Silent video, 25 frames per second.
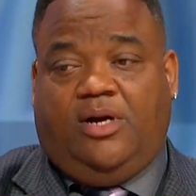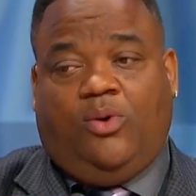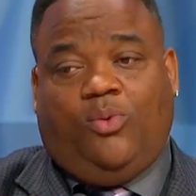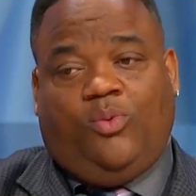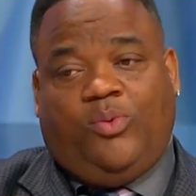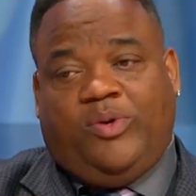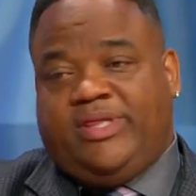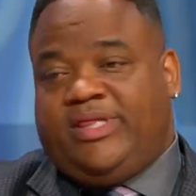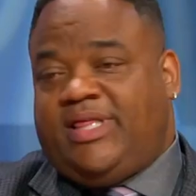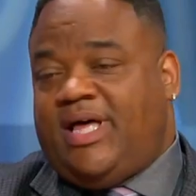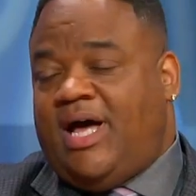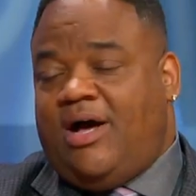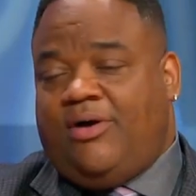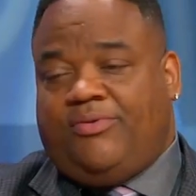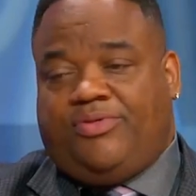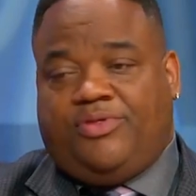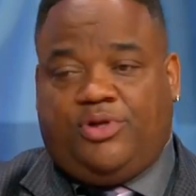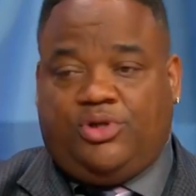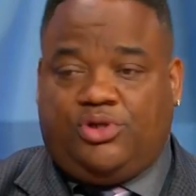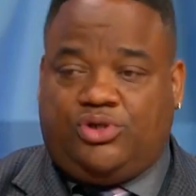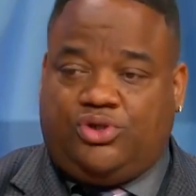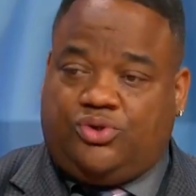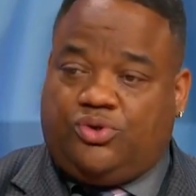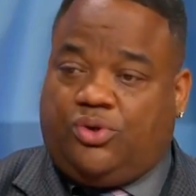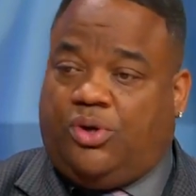without the
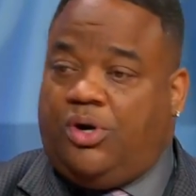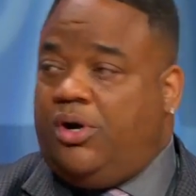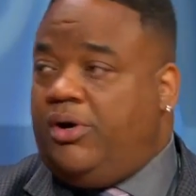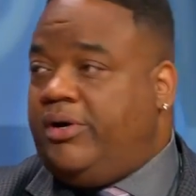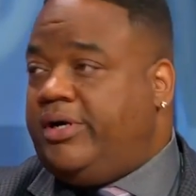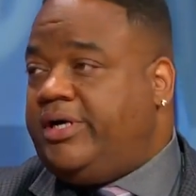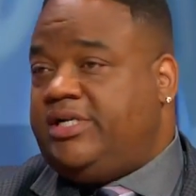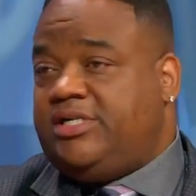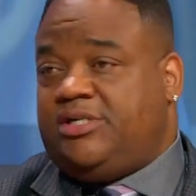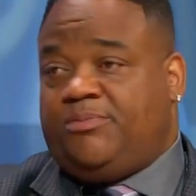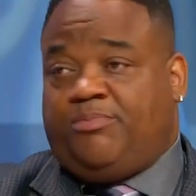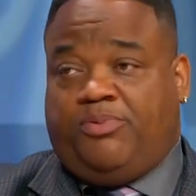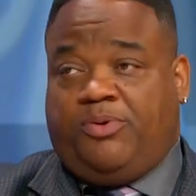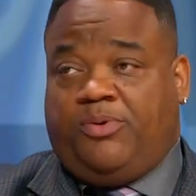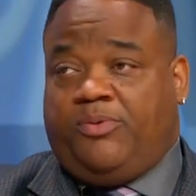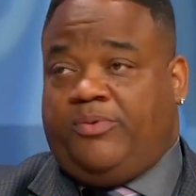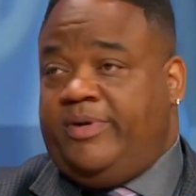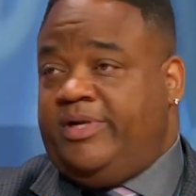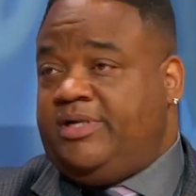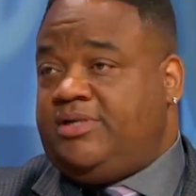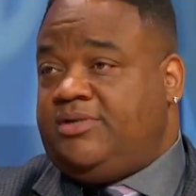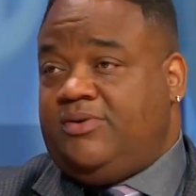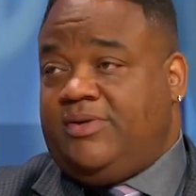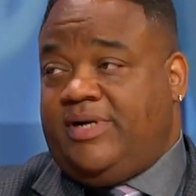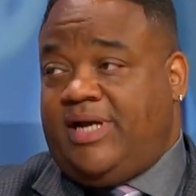strongest
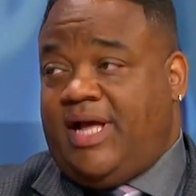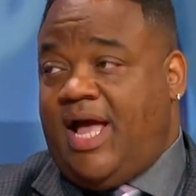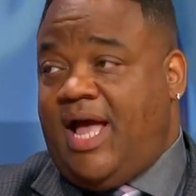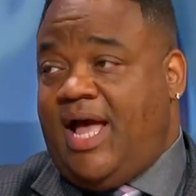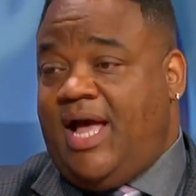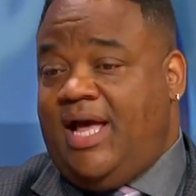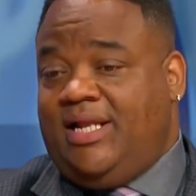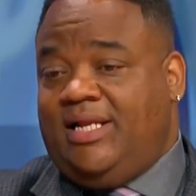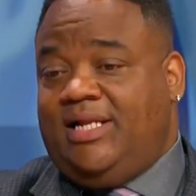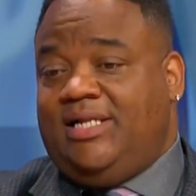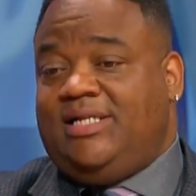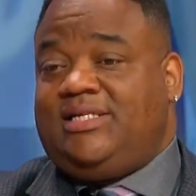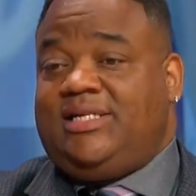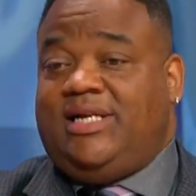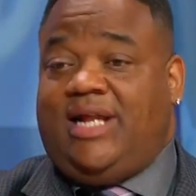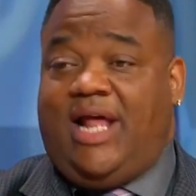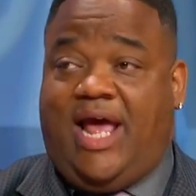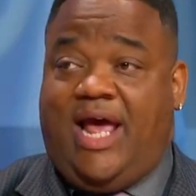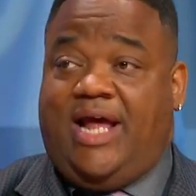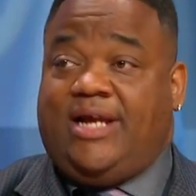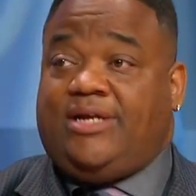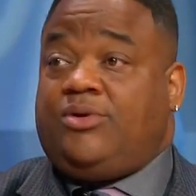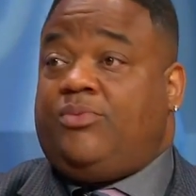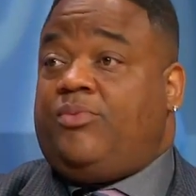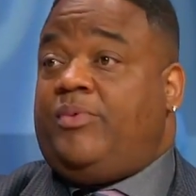parental guidance and
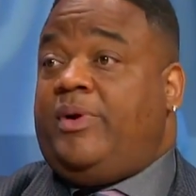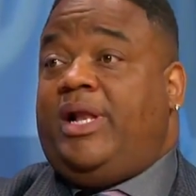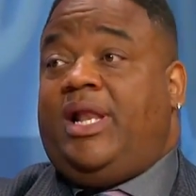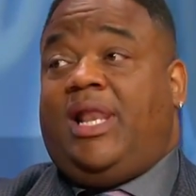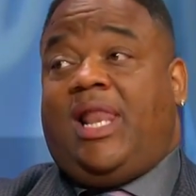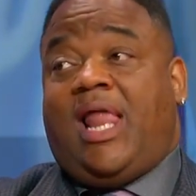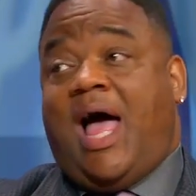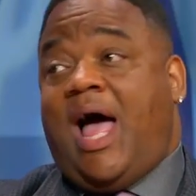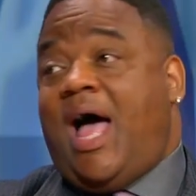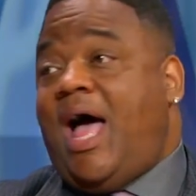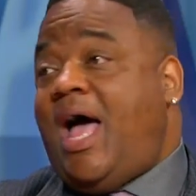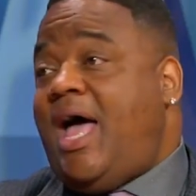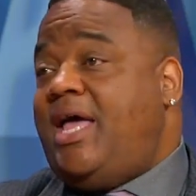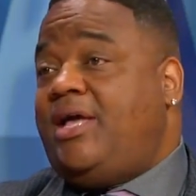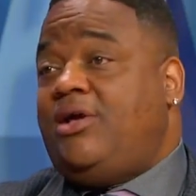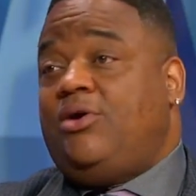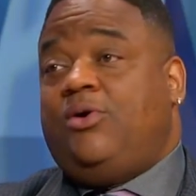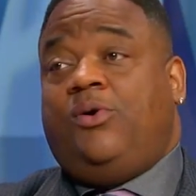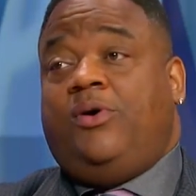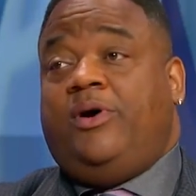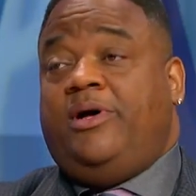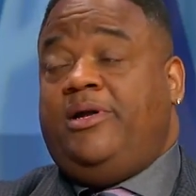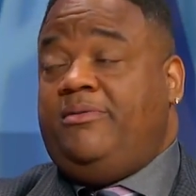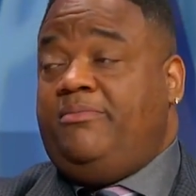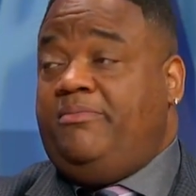had to rely
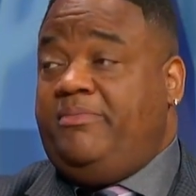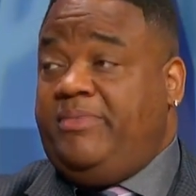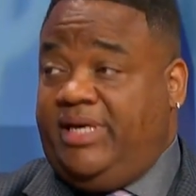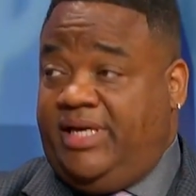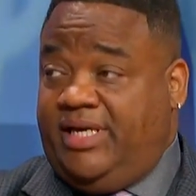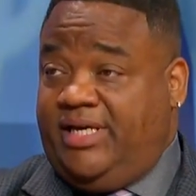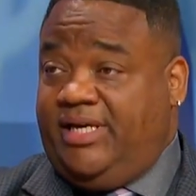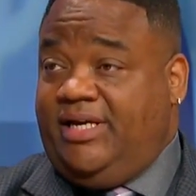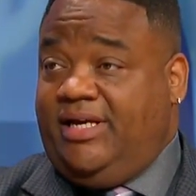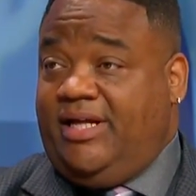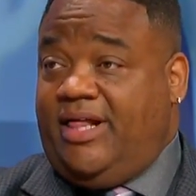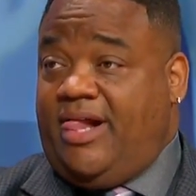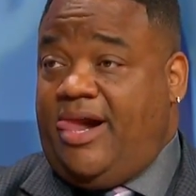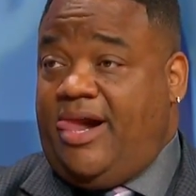on me,